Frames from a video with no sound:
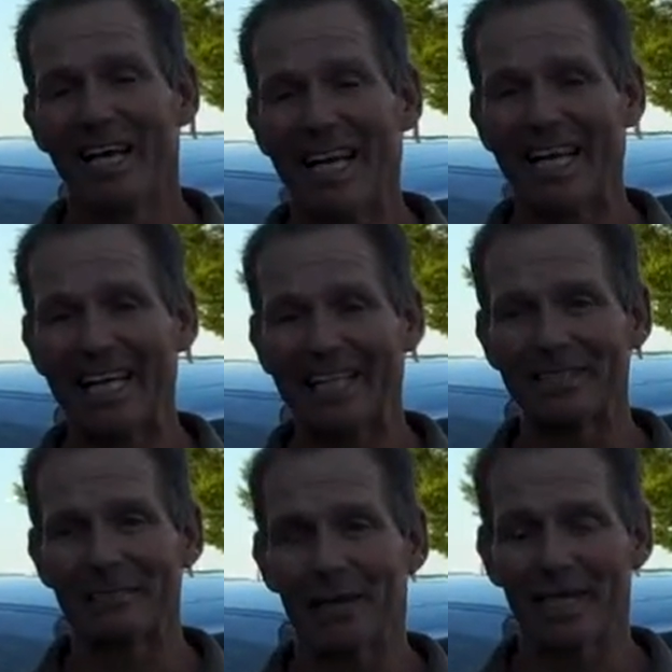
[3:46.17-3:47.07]
and
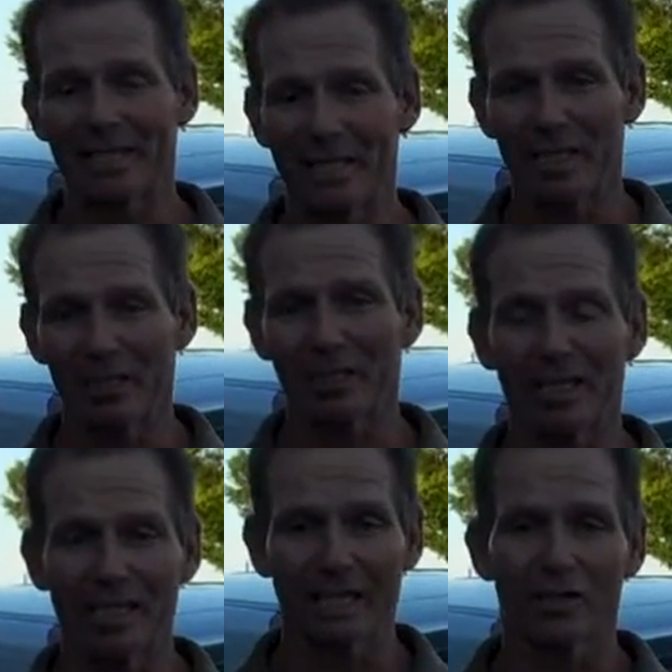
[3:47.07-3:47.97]
by a dealer,
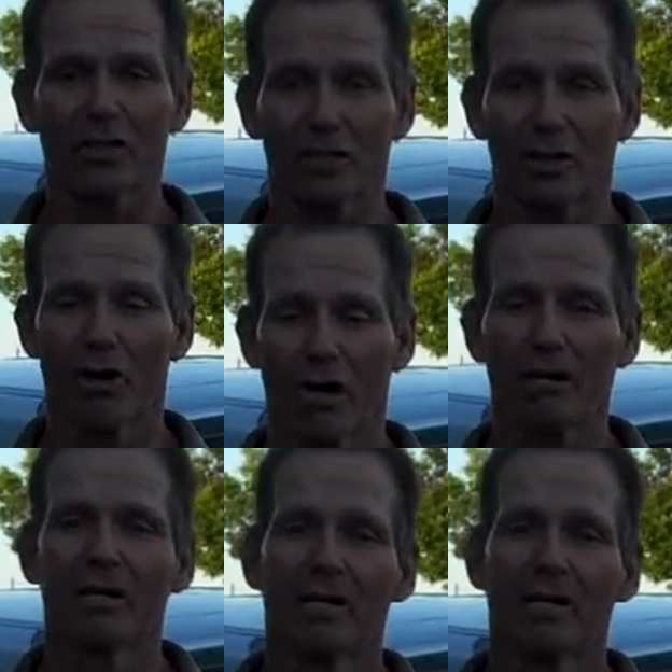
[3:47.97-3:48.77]
and they took the car